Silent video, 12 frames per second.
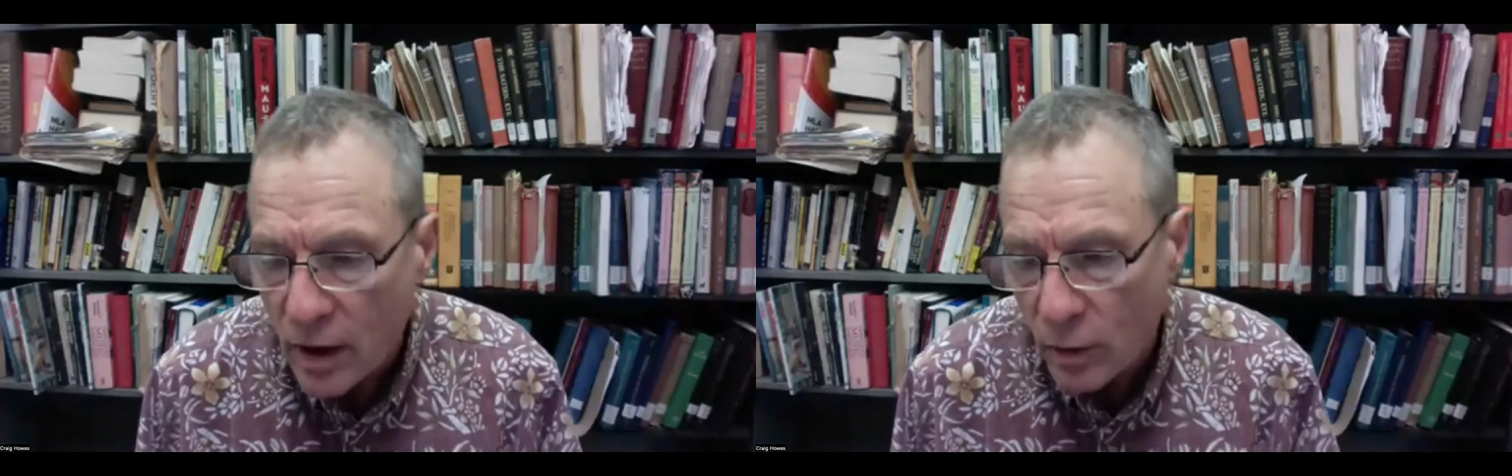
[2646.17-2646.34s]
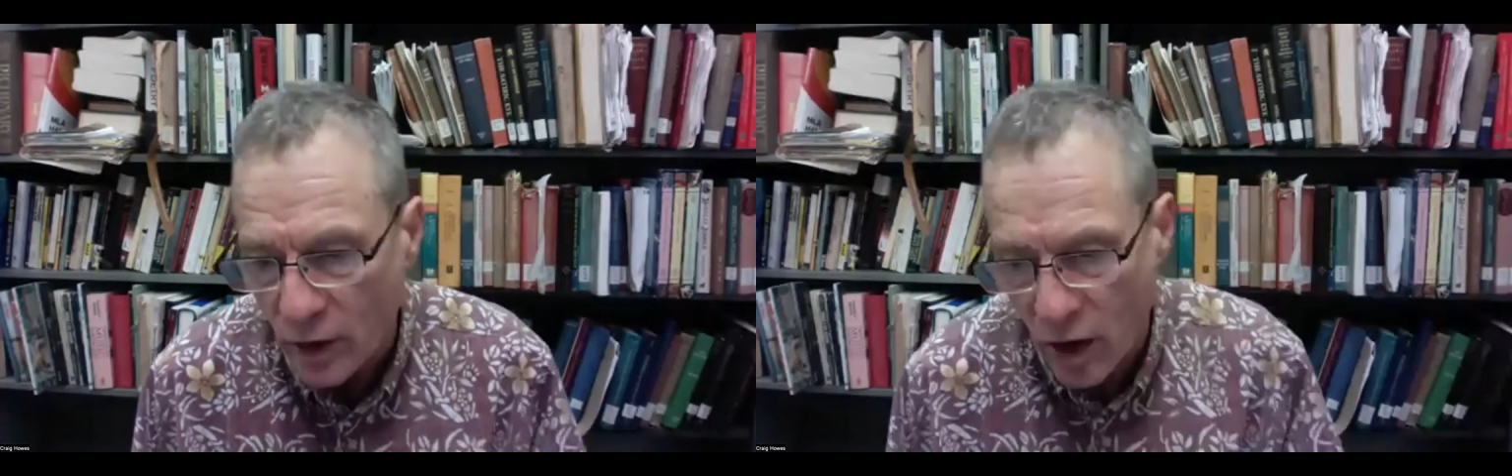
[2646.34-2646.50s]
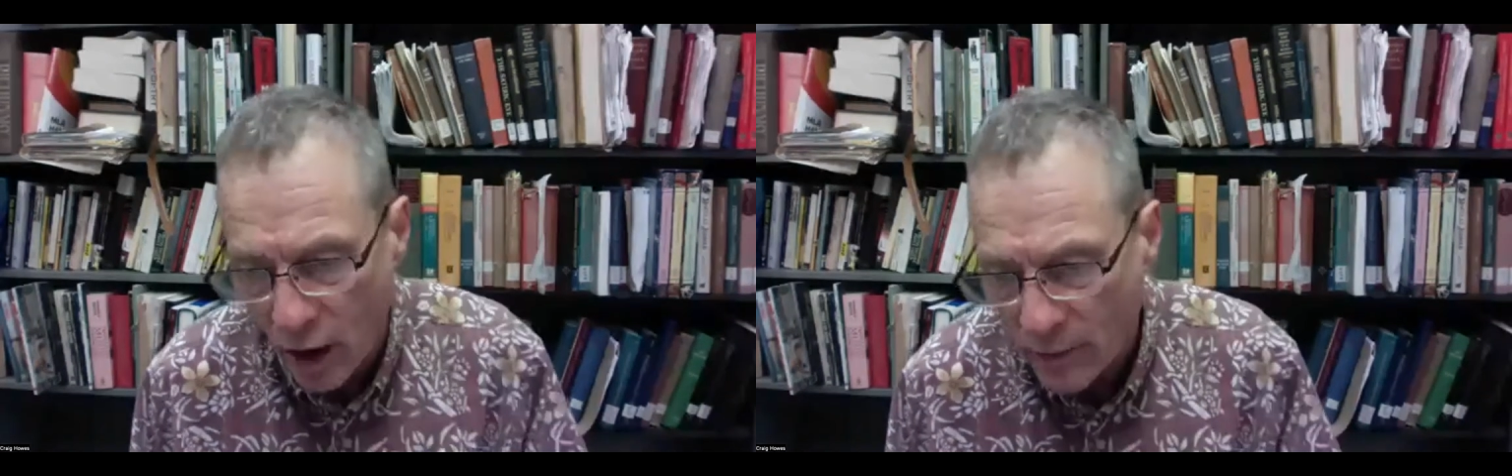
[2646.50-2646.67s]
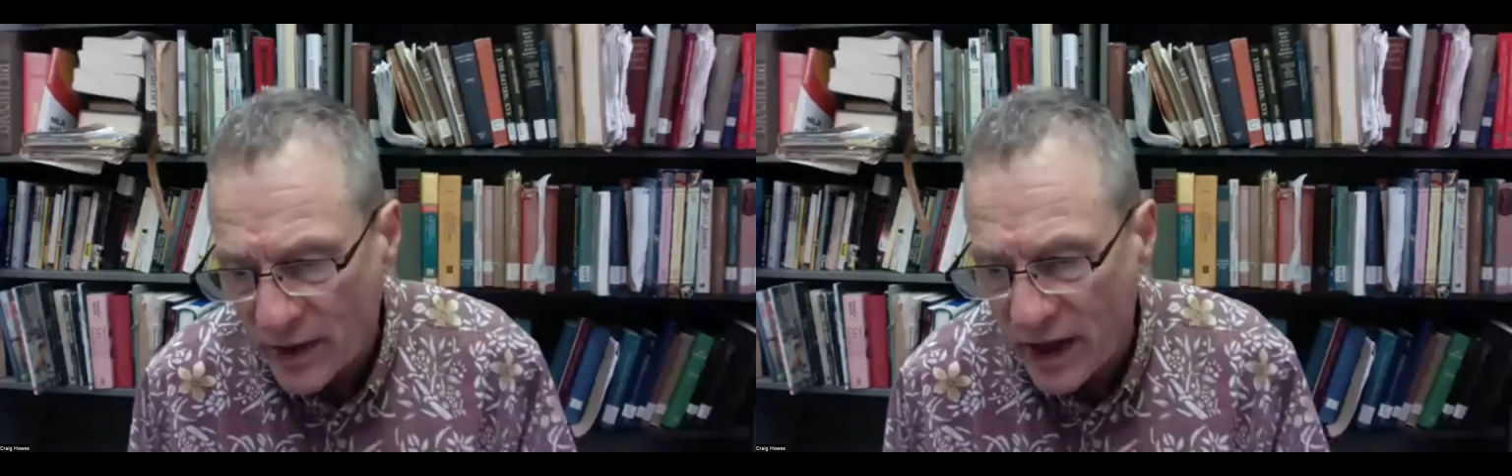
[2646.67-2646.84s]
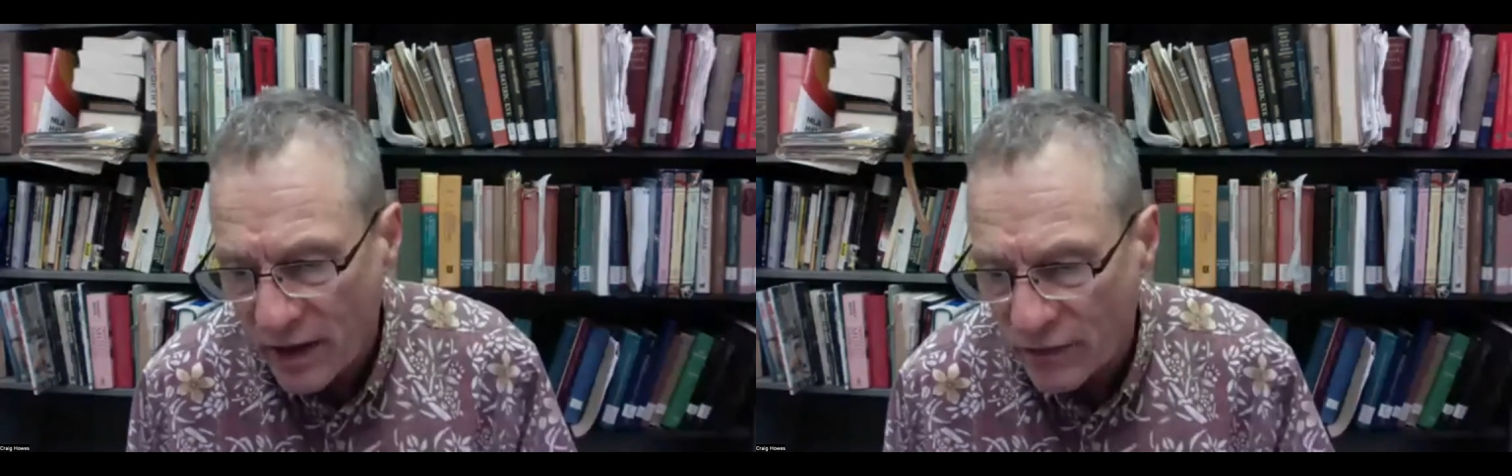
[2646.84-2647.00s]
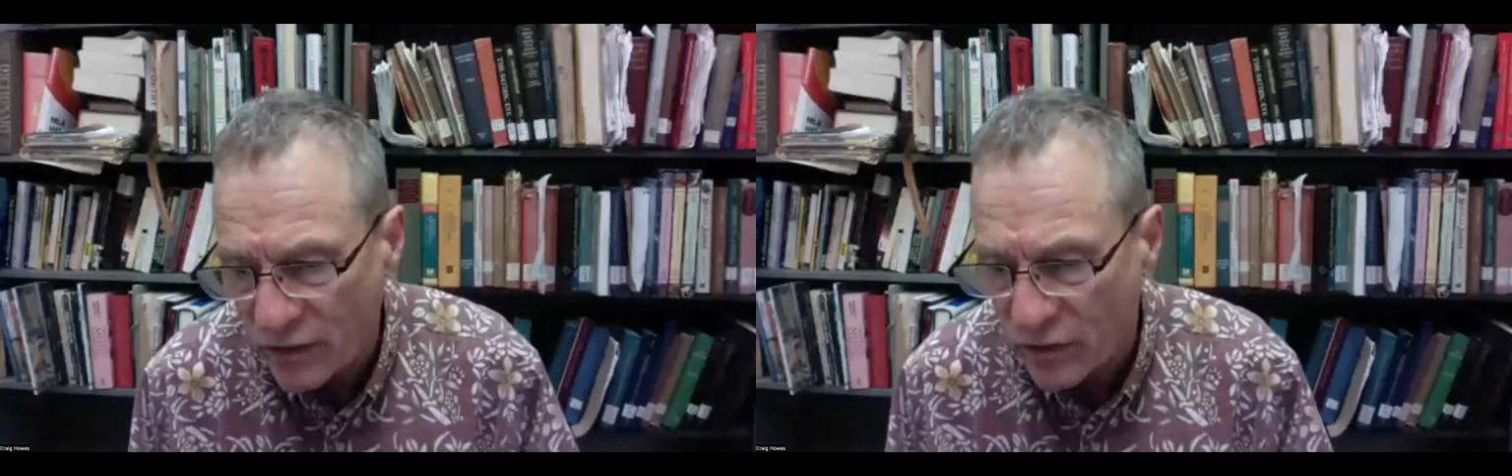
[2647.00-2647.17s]
When
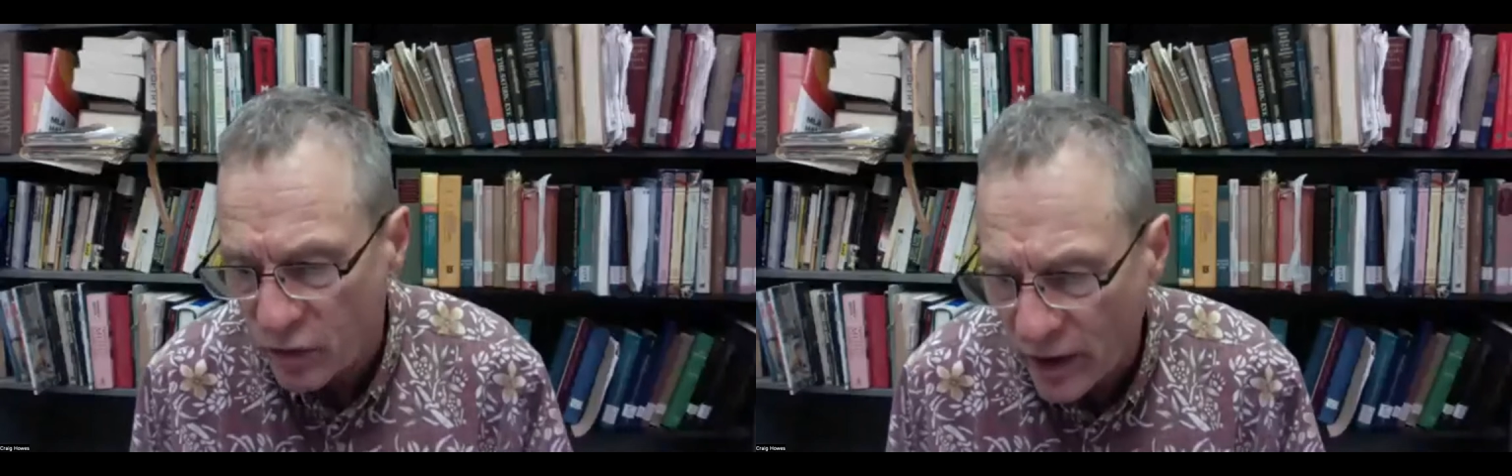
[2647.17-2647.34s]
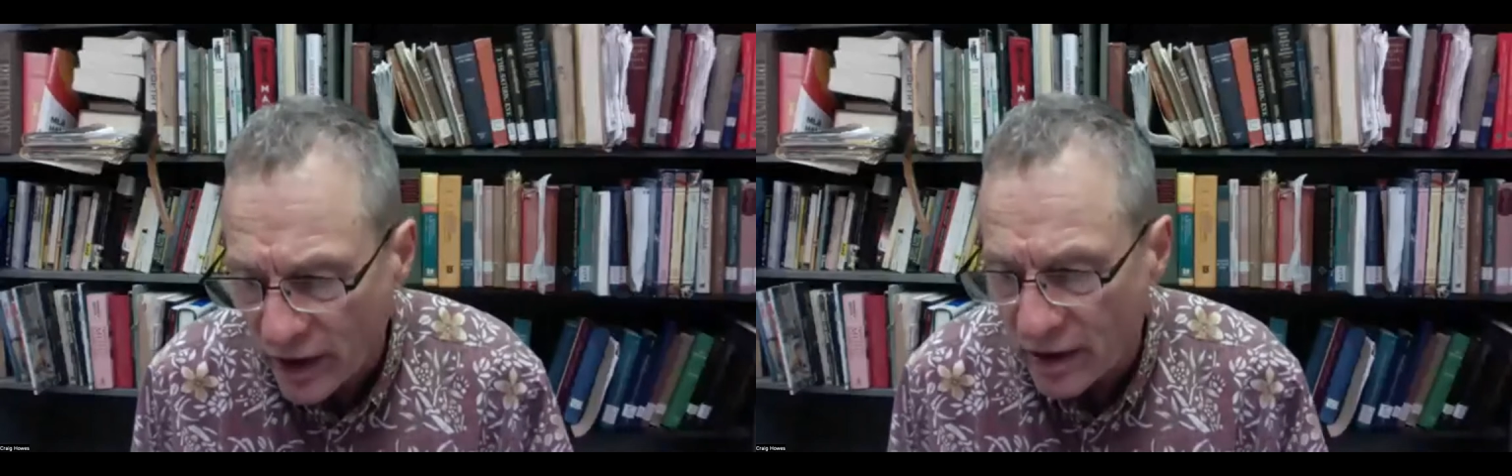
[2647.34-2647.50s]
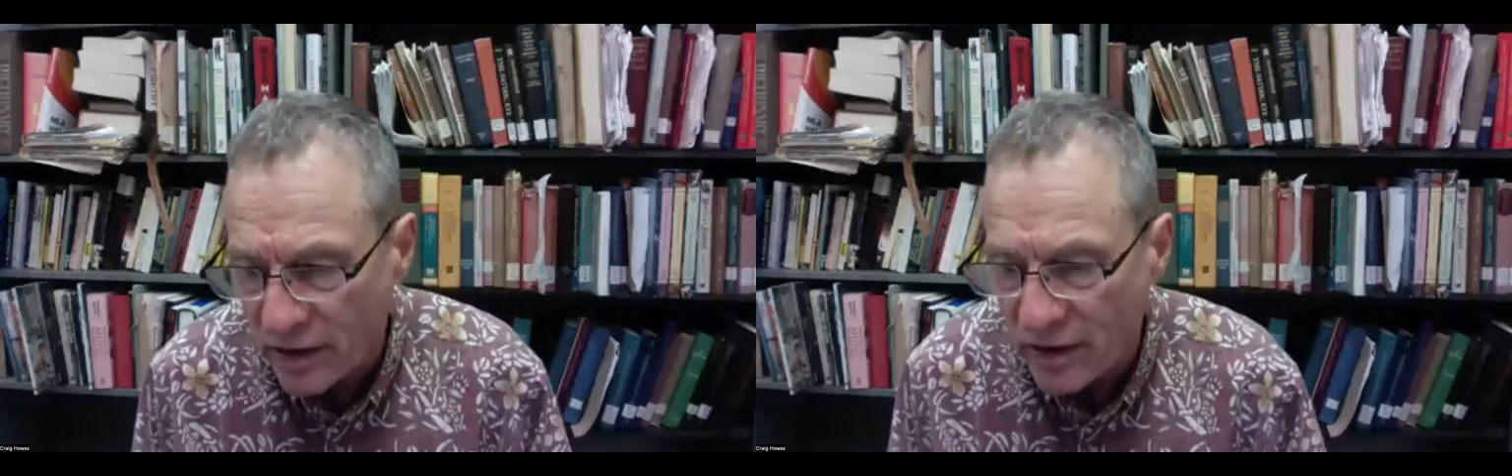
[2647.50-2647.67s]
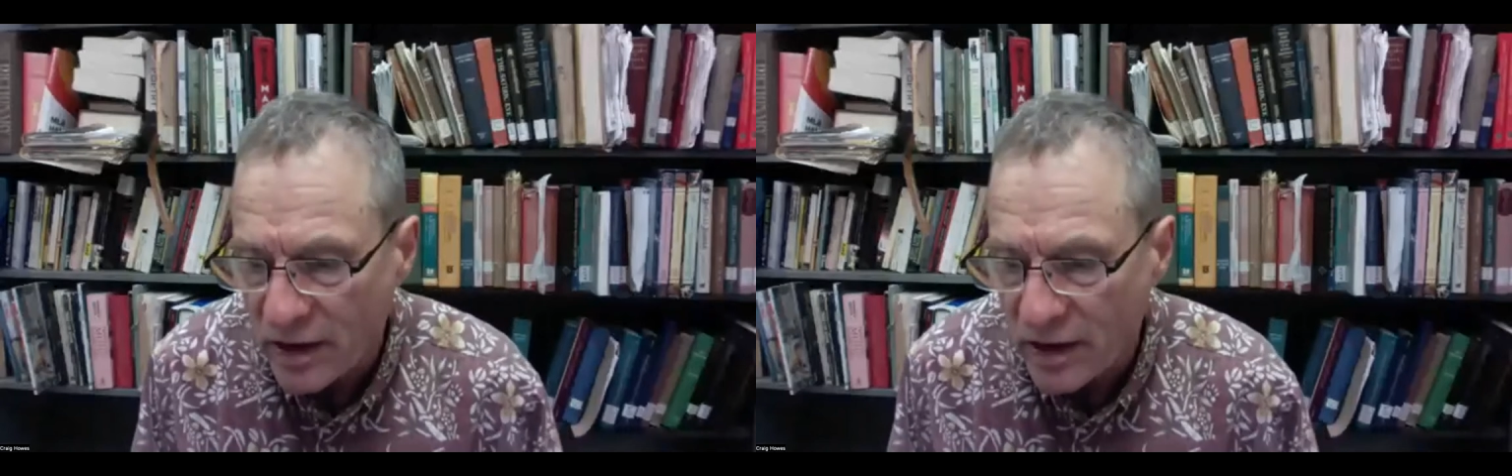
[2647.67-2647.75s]
RPF is written,